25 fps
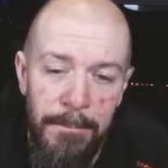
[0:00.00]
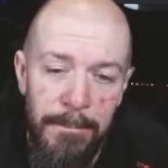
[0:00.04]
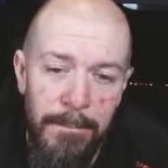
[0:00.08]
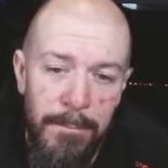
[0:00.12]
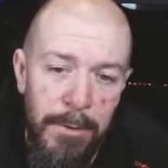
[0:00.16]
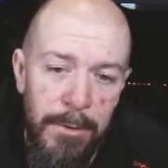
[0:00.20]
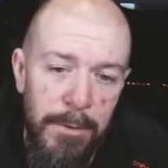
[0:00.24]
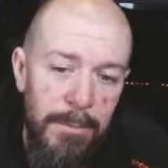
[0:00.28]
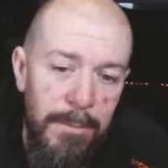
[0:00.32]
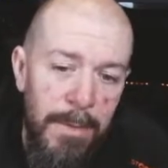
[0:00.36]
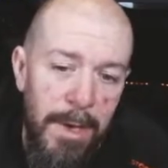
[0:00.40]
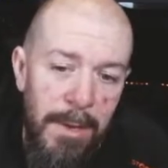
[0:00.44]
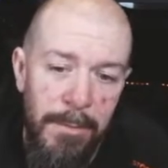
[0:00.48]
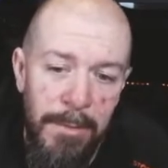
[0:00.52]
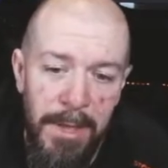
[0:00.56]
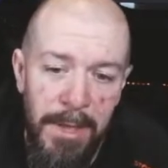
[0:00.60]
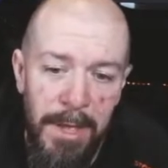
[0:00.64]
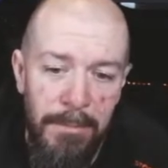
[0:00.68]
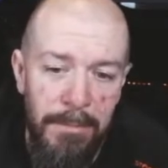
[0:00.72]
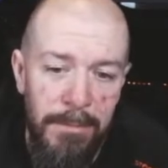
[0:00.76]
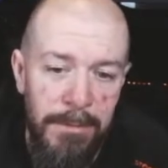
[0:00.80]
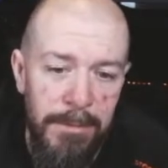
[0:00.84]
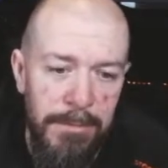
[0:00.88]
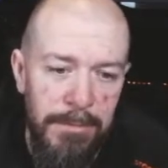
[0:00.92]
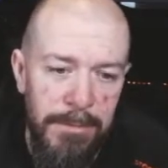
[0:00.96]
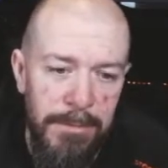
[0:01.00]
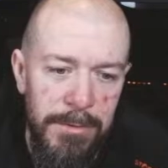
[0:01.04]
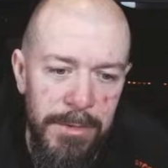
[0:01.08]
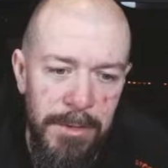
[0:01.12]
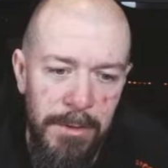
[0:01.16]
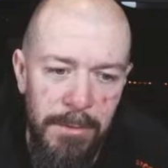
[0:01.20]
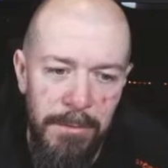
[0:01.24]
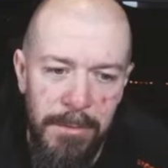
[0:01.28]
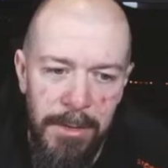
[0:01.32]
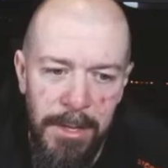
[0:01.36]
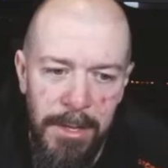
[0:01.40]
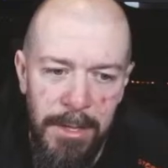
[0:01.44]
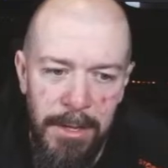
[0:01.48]
but maybe they will do
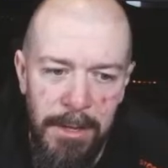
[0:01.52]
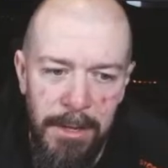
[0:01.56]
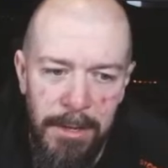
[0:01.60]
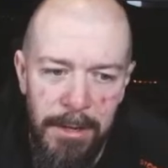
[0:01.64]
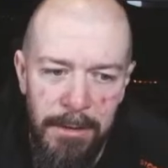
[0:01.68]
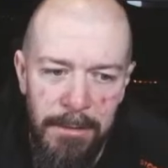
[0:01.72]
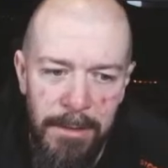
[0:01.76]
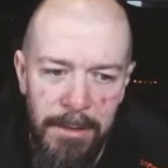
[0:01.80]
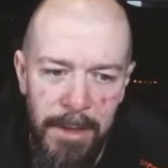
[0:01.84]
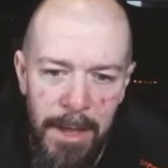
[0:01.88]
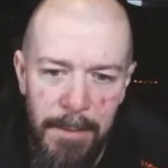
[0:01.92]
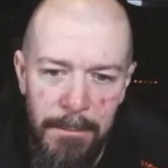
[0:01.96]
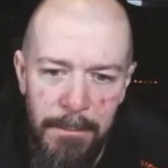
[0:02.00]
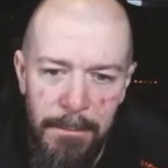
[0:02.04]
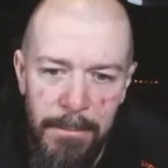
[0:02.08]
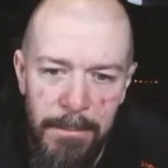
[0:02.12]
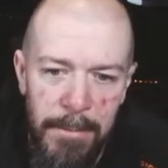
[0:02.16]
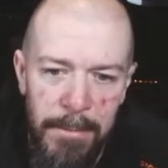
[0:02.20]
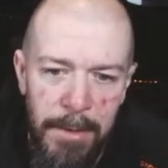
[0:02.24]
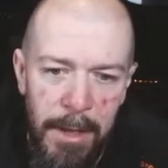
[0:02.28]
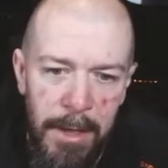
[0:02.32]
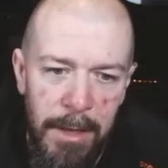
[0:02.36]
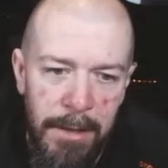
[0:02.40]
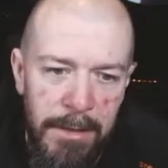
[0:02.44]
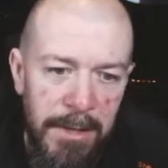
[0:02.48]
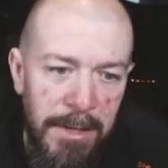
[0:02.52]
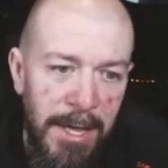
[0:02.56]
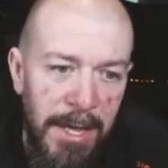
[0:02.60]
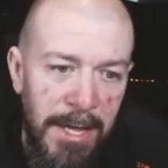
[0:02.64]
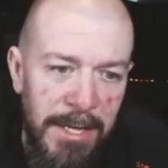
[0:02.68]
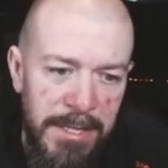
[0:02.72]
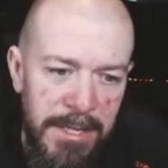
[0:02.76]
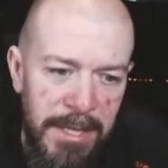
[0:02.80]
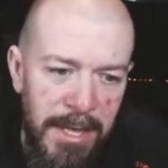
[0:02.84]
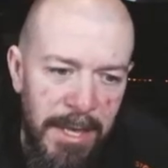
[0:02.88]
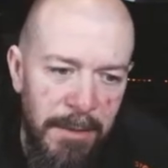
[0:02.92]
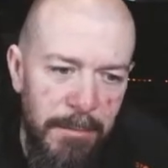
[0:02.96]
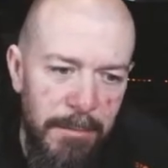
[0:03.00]
so in another time. The nice
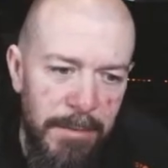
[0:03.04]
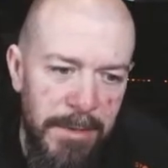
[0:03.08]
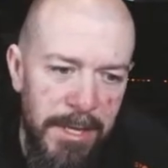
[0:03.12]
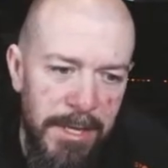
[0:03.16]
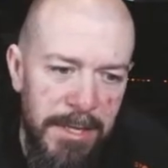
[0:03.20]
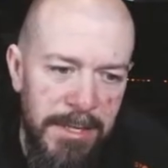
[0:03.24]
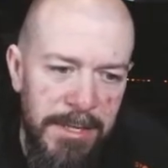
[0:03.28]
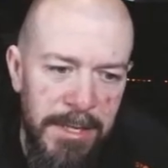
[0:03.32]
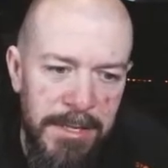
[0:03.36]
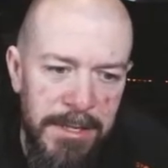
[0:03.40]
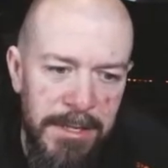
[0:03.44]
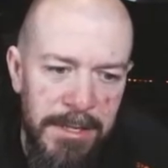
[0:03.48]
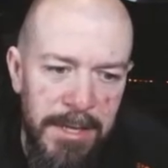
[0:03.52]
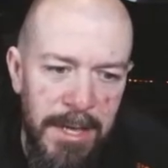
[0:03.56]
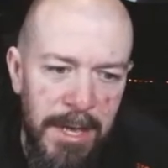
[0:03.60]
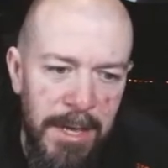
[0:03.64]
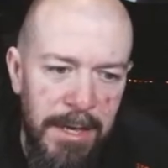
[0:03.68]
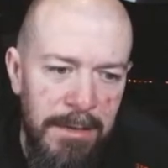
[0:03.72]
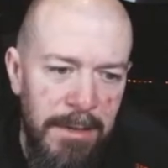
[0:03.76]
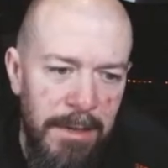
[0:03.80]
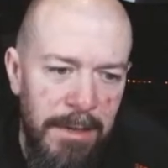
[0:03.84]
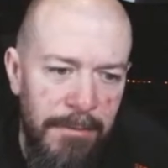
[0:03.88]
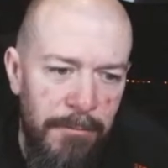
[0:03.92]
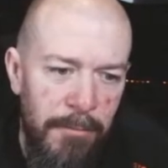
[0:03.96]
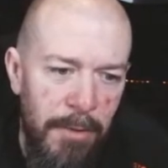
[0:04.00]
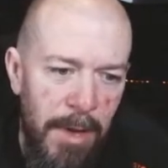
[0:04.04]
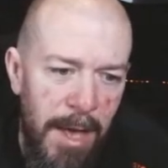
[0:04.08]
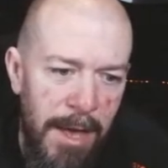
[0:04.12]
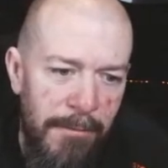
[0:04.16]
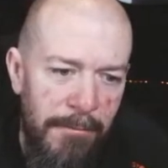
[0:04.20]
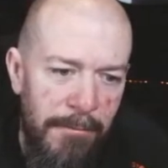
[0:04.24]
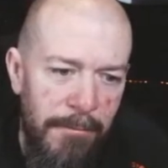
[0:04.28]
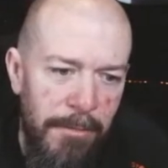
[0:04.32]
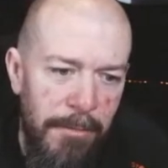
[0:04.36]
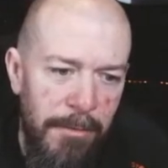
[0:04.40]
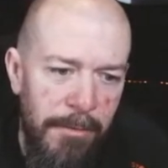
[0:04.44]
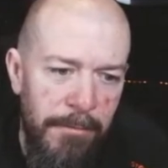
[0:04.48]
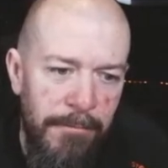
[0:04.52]
thing with this is that if you
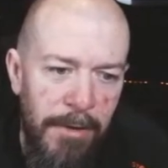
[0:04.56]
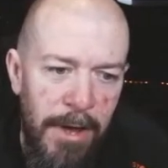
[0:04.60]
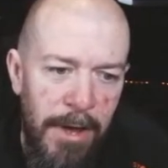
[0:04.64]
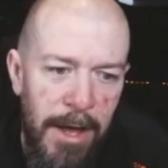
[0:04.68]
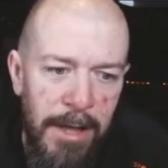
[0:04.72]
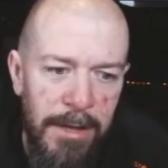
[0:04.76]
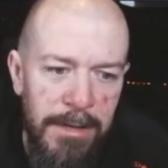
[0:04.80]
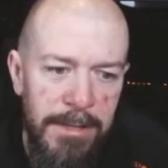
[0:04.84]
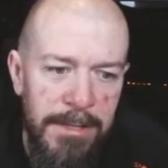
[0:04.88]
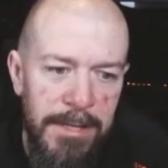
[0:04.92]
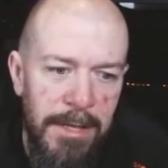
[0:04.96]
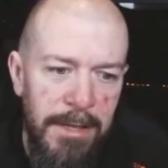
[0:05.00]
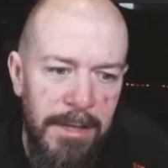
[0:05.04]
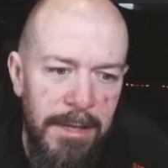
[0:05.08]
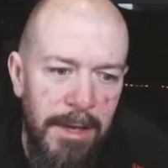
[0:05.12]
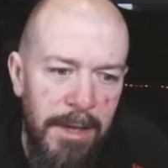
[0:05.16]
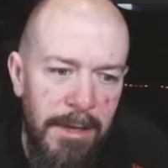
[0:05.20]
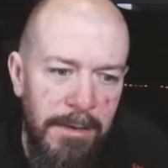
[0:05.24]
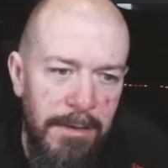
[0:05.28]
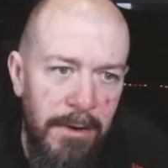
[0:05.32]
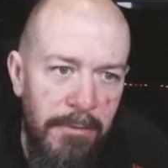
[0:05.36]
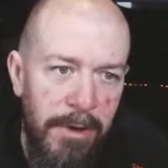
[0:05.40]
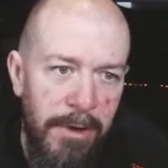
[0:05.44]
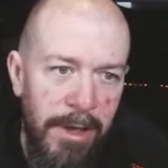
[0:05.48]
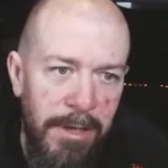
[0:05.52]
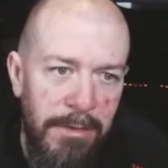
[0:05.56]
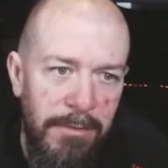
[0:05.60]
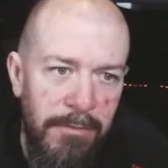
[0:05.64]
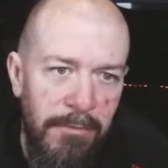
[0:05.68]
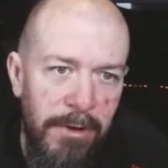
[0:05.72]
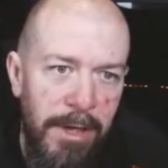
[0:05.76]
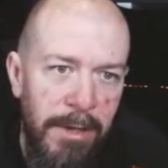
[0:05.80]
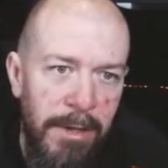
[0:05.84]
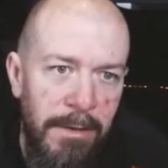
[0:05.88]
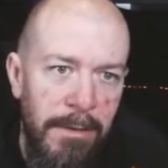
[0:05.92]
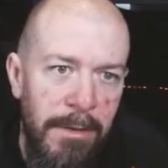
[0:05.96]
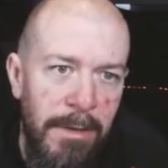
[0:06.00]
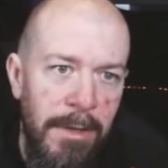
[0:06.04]
have your files in a
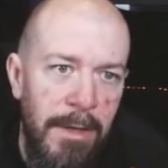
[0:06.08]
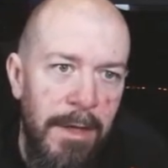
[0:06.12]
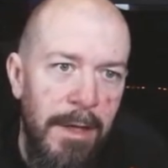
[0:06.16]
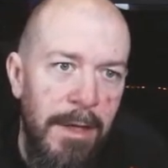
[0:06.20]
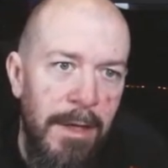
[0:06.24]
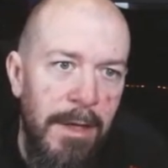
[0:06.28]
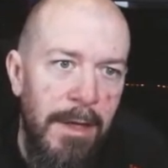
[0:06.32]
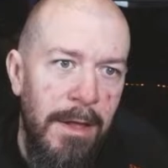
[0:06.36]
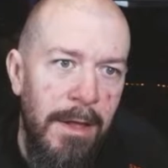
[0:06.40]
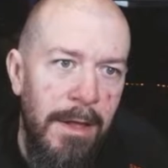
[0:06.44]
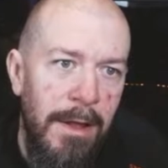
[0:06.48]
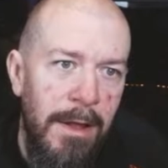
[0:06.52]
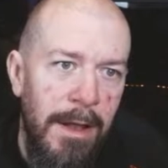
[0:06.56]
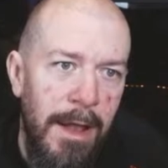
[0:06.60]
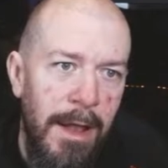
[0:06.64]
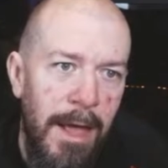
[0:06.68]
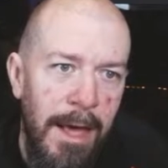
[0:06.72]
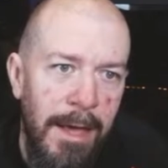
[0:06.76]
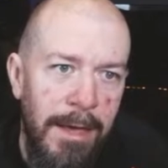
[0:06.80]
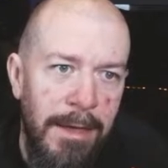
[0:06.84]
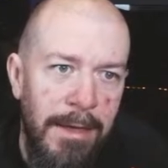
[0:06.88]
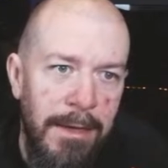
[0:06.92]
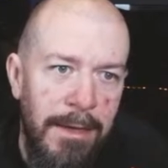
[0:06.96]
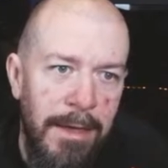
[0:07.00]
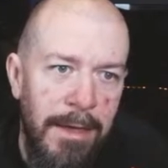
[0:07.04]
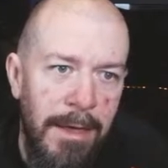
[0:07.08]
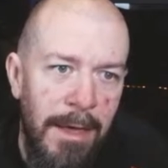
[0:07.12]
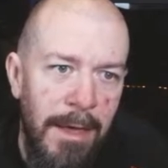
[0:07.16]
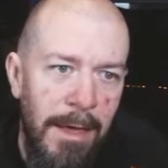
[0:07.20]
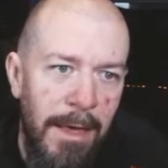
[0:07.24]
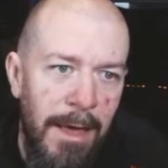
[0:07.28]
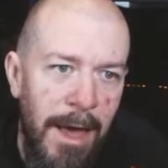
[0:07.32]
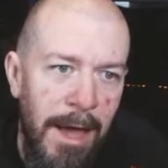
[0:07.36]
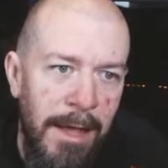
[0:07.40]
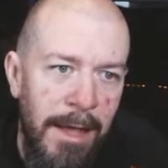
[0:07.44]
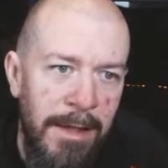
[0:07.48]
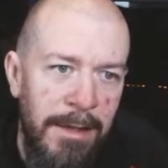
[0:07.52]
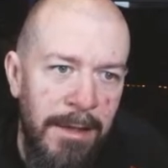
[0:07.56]
directory, like
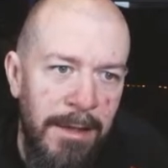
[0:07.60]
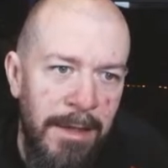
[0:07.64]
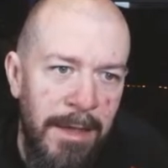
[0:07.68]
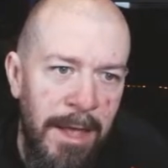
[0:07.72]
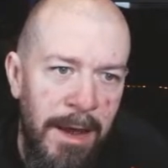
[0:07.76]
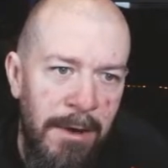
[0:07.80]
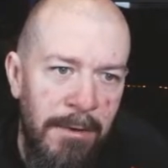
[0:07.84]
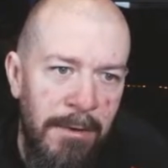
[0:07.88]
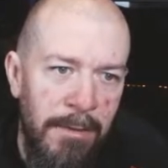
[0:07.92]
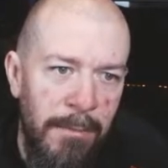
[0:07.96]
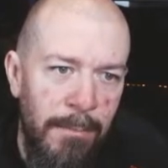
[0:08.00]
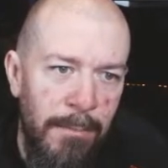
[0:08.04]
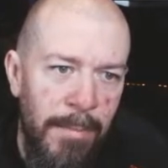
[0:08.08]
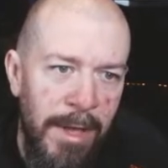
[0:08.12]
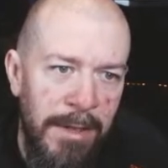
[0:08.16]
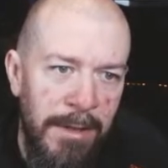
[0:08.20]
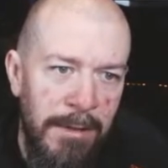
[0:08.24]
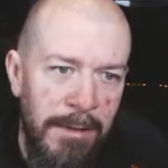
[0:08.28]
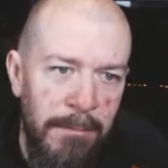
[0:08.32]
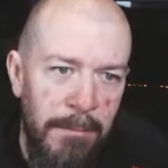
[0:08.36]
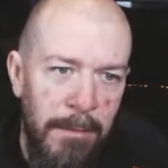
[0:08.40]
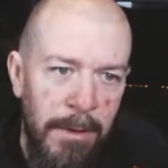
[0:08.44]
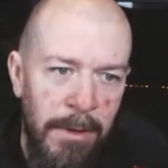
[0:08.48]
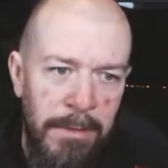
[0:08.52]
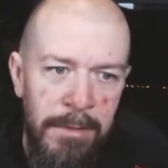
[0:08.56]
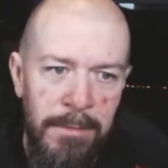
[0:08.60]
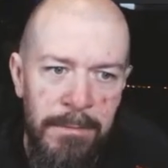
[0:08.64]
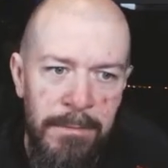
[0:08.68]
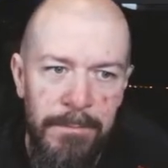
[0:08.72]
I did here on panel 1,